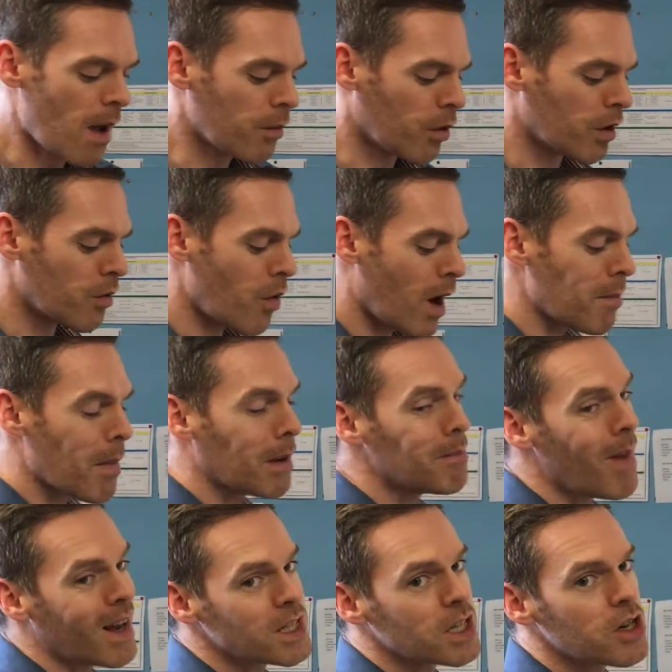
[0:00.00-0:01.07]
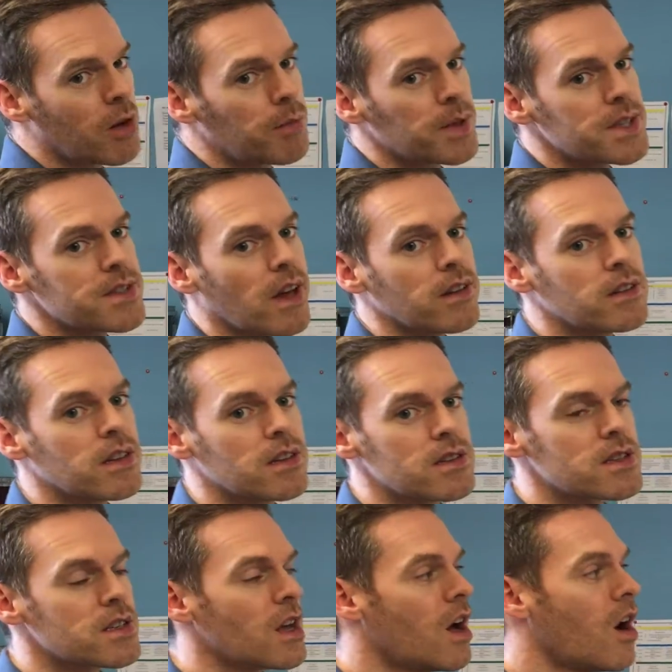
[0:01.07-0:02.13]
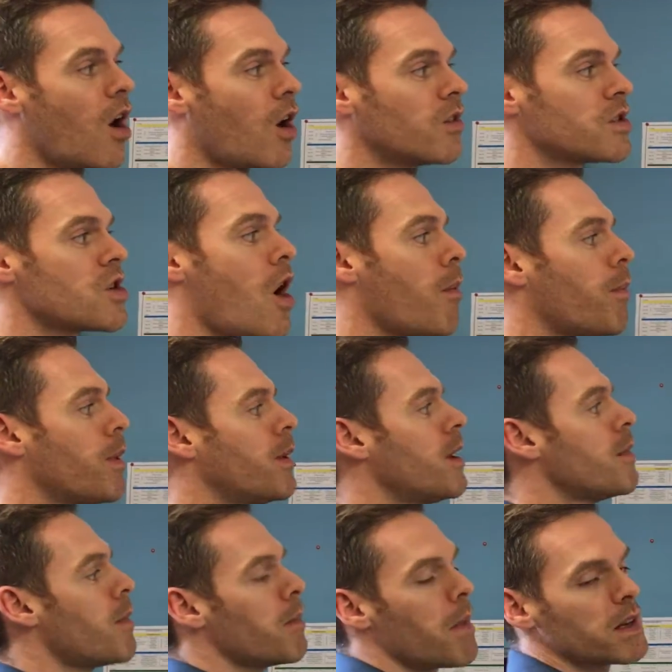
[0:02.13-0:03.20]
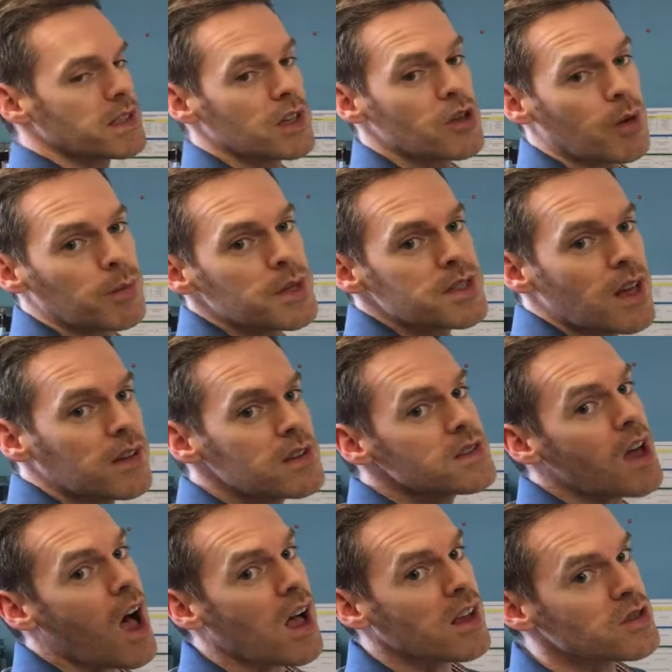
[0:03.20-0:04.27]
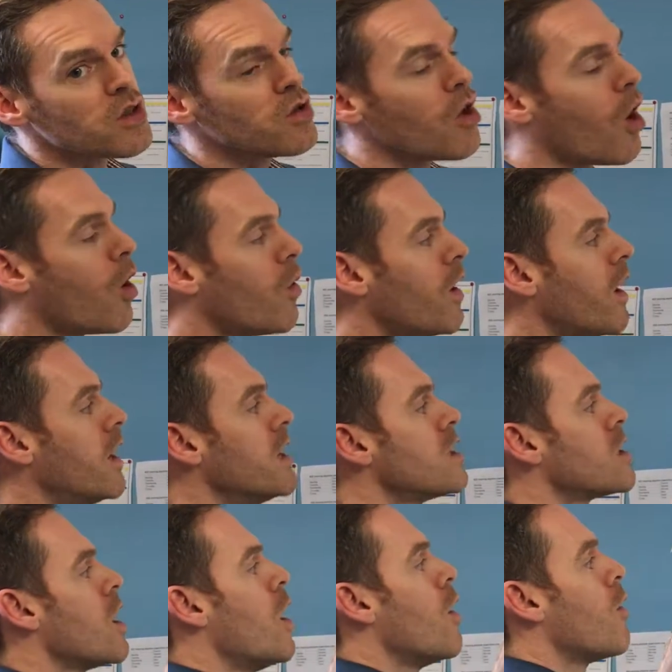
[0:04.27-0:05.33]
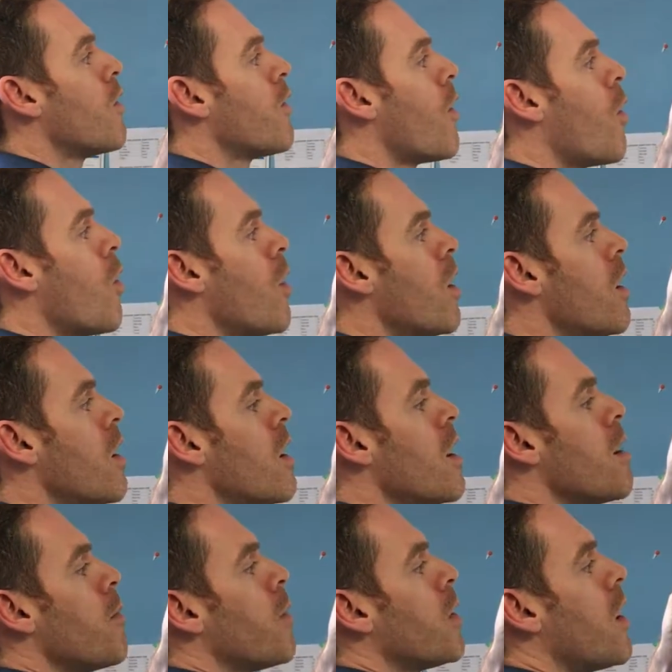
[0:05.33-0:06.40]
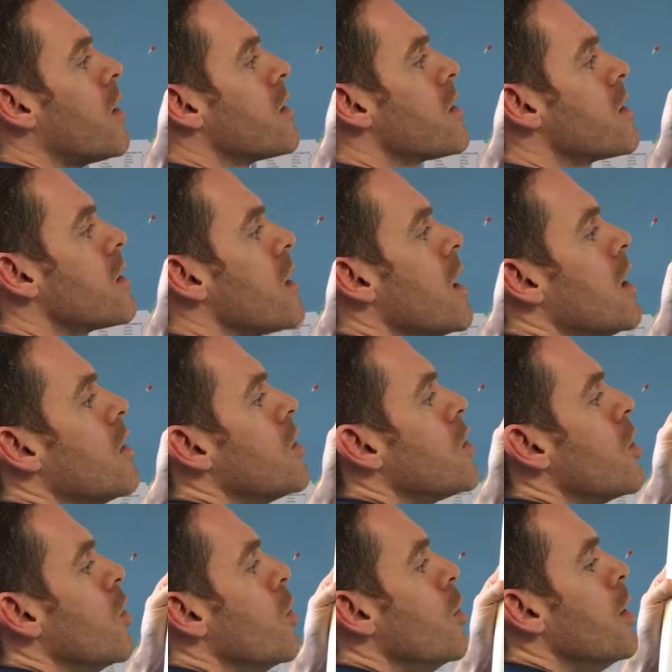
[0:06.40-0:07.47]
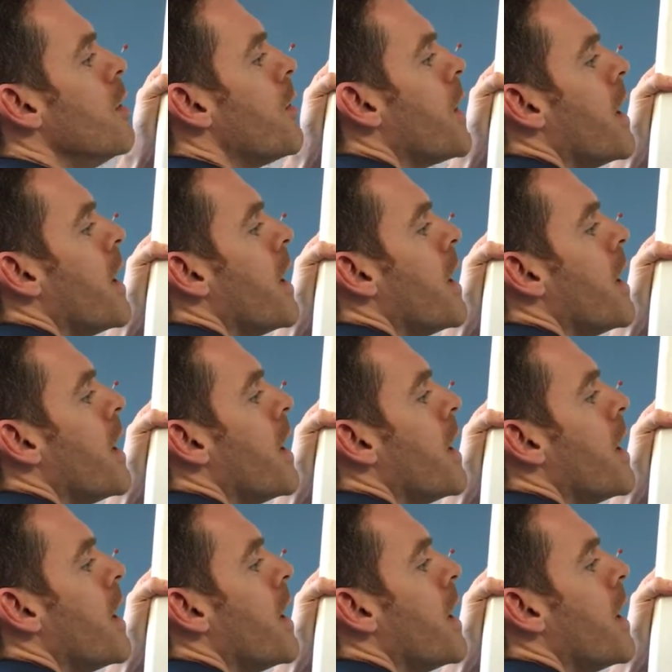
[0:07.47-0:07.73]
I'm going to write my magic number sentence on top. My magic number sentence, as you know, is 4 plus 2